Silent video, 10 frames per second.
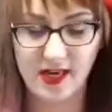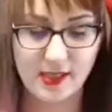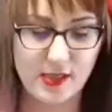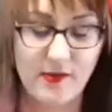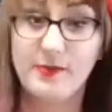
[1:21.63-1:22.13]

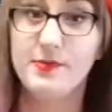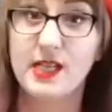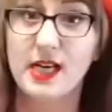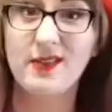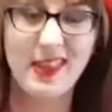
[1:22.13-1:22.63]
there. So I'm
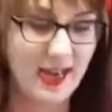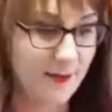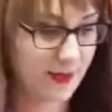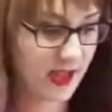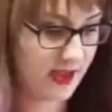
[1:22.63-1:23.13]
starting with a
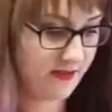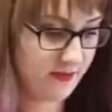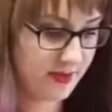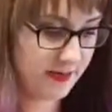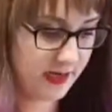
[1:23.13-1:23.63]
cup
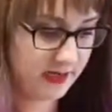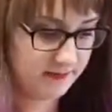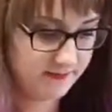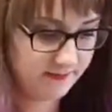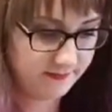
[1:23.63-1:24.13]
of peanut butter